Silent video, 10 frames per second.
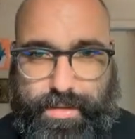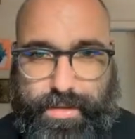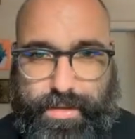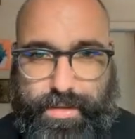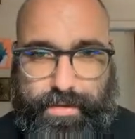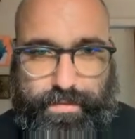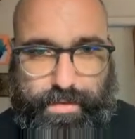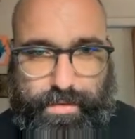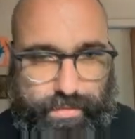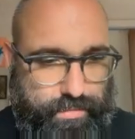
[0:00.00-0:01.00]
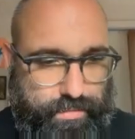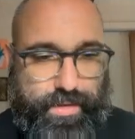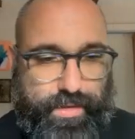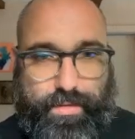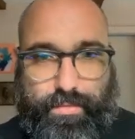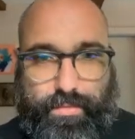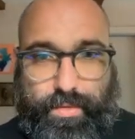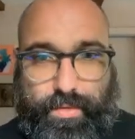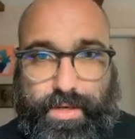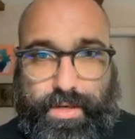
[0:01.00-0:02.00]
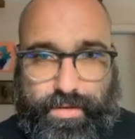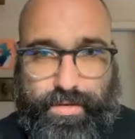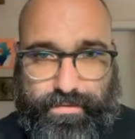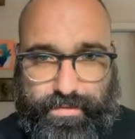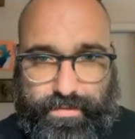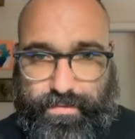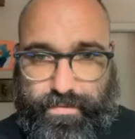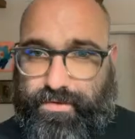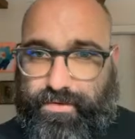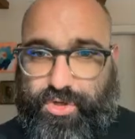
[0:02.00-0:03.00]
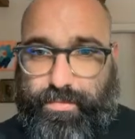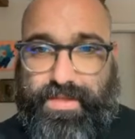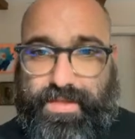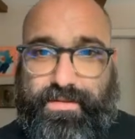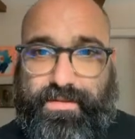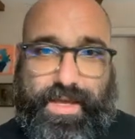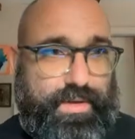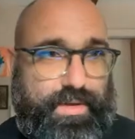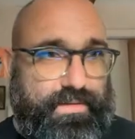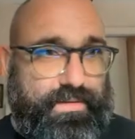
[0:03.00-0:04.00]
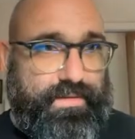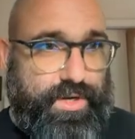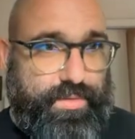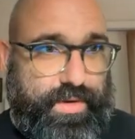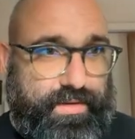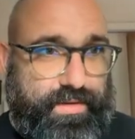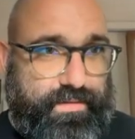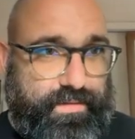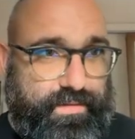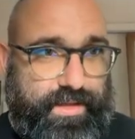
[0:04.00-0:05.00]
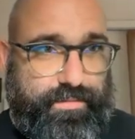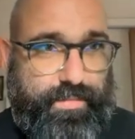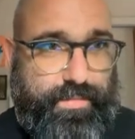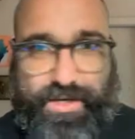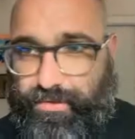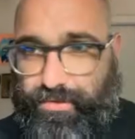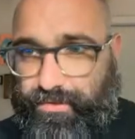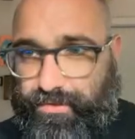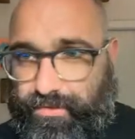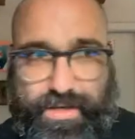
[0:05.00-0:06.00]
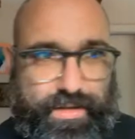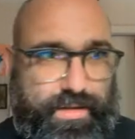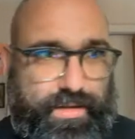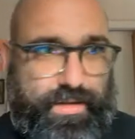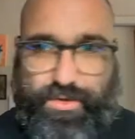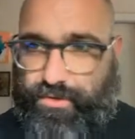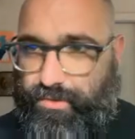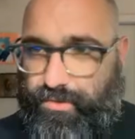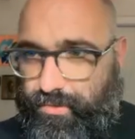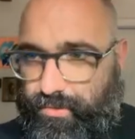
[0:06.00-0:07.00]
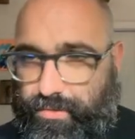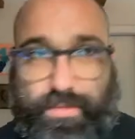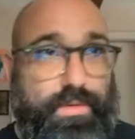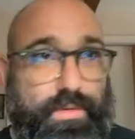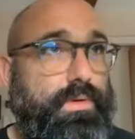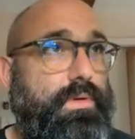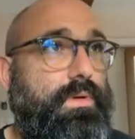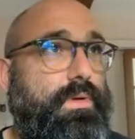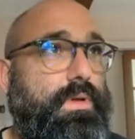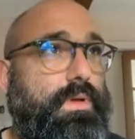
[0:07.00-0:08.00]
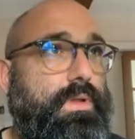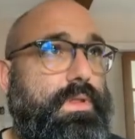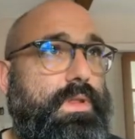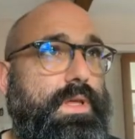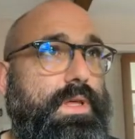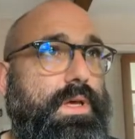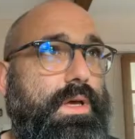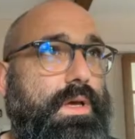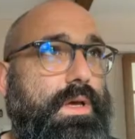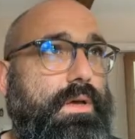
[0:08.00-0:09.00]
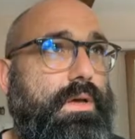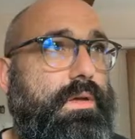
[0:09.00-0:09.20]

Okay, so we did all this. This should be the same because I'm pretty sure we had slice magnitude set to the